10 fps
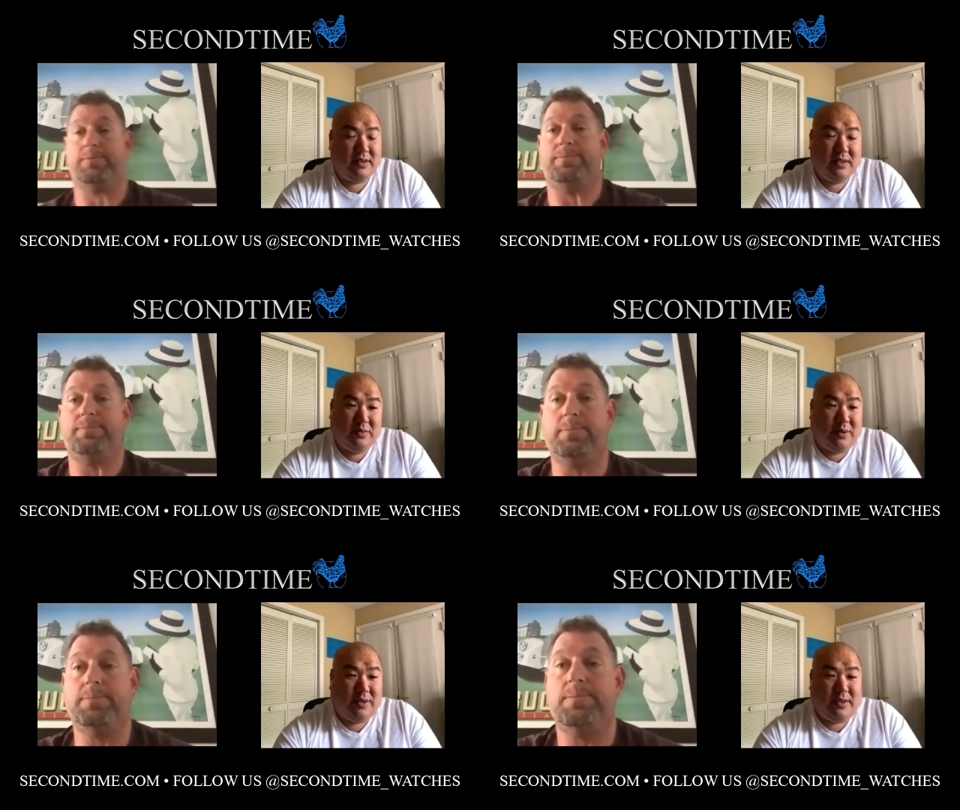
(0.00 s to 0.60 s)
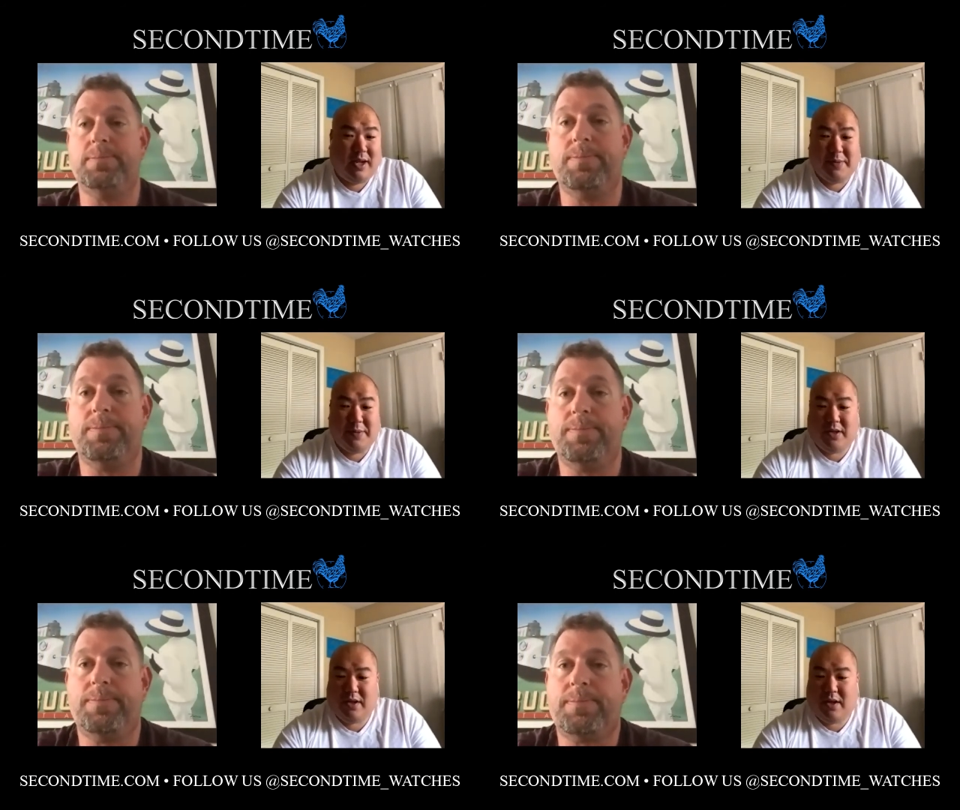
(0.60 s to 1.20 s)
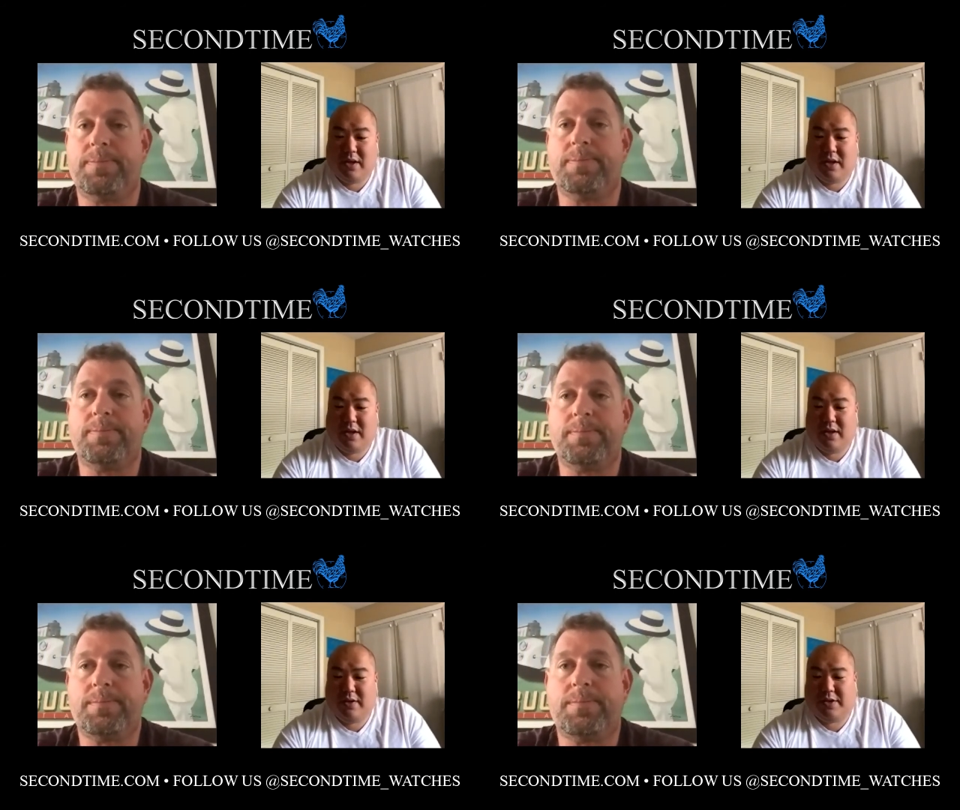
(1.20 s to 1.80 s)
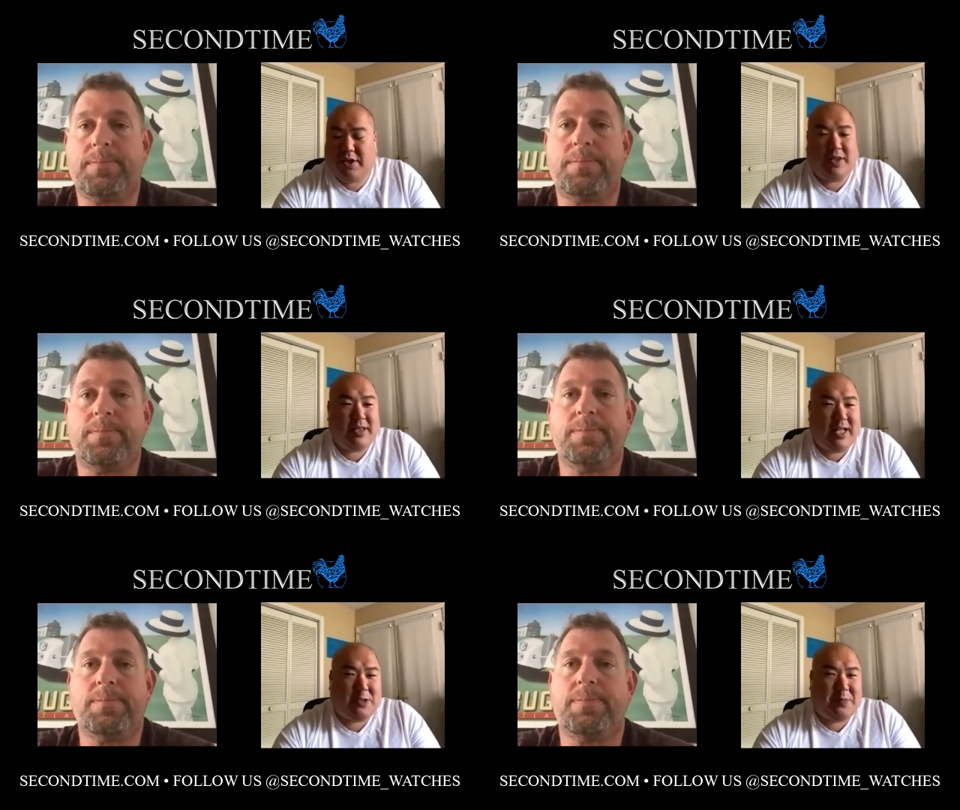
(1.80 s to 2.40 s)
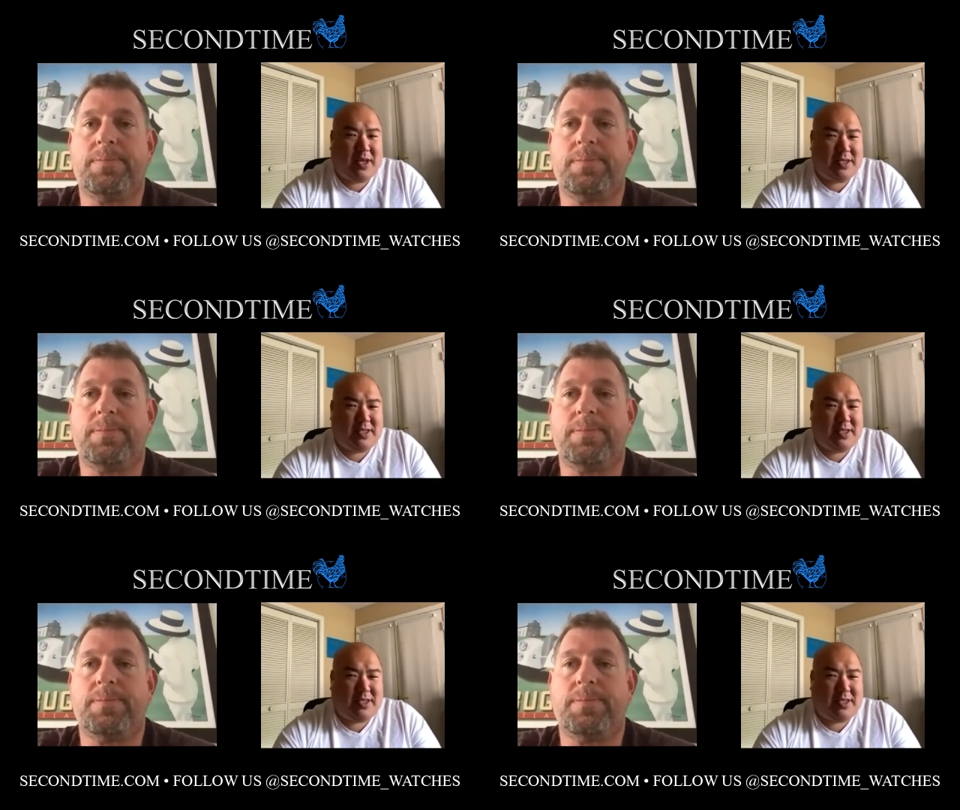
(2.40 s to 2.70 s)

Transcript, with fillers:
Speaker 1: Well, I mean, do you think that's because they